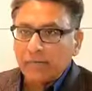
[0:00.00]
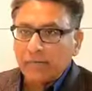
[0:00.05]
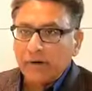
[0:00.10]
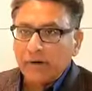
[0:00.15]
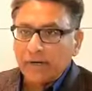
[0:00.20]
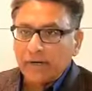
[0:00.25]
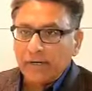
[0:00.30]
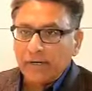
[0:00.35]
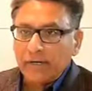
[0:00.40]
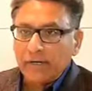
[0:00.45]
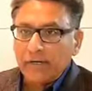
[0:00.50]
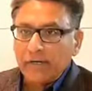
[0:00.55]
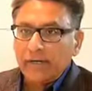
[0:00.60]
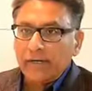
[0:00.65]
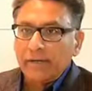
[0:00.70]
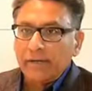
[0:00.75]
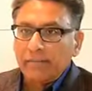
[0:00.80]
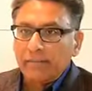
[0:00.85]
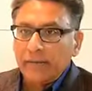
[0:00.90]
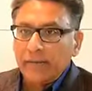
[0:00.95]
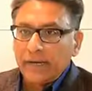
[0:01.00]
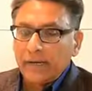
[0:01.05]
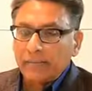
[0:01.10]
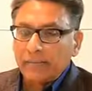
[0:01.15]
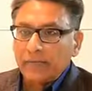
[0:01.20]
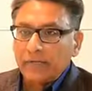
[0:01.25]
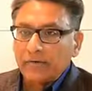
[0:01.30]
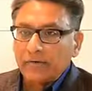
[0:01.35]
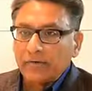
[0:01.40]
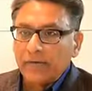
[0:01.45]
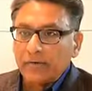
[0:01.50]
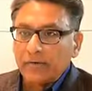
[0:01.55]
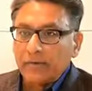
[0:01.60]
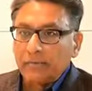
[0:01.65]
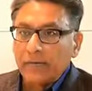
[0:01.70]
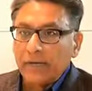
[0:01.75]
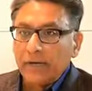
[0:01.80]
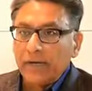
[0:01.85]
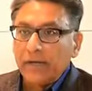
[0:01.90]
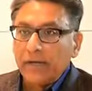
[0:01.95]
to partly make up that shortage
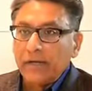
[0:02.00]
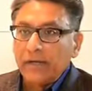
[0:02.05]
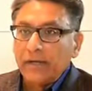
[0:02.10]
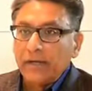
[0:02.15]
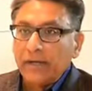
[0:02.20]
by